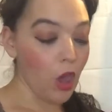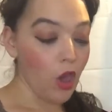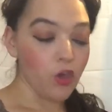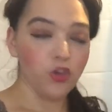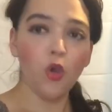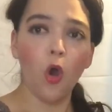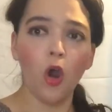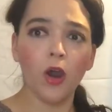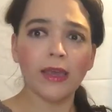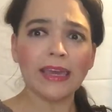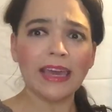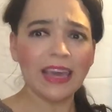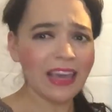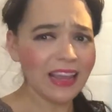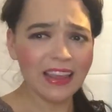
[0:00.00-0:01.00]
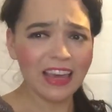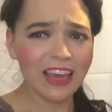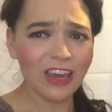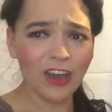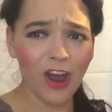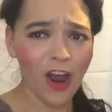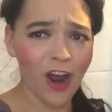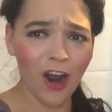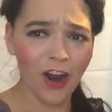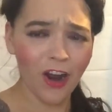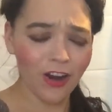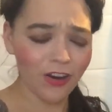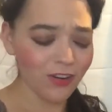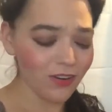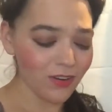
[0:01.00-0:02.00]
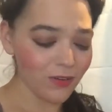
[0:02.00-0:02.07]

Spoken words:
"You're killing her!"